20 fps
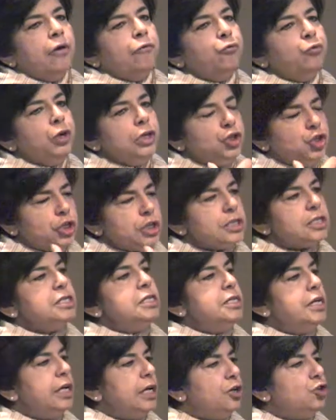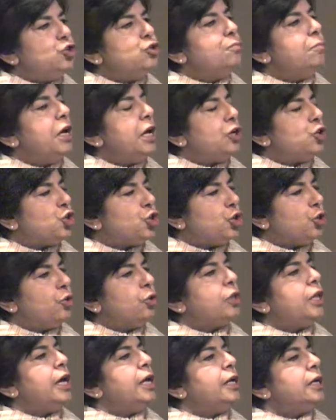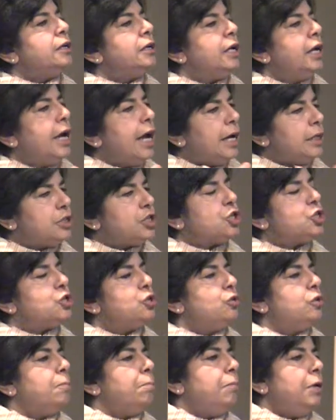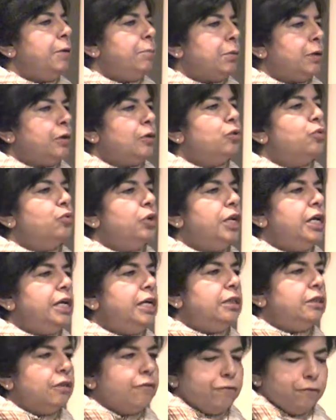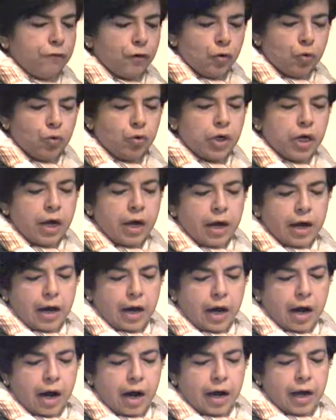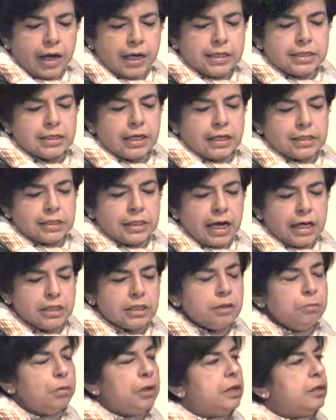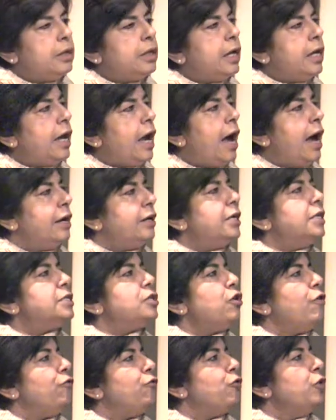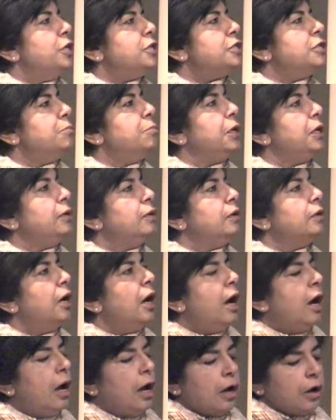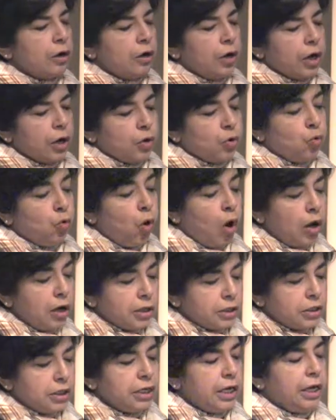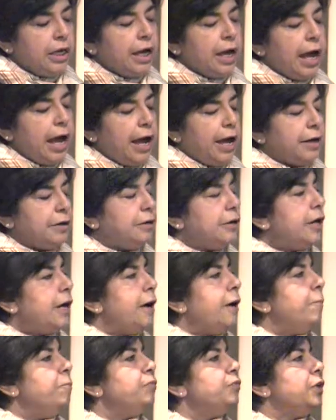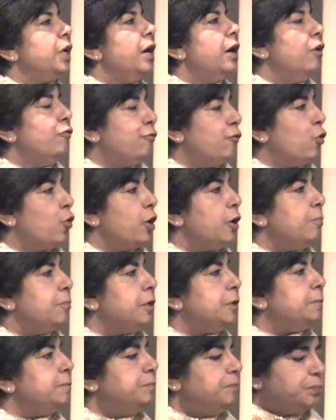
We just need to make sure that it gets to the people who need the food, is accessible, and is of reasonable quality and affordable.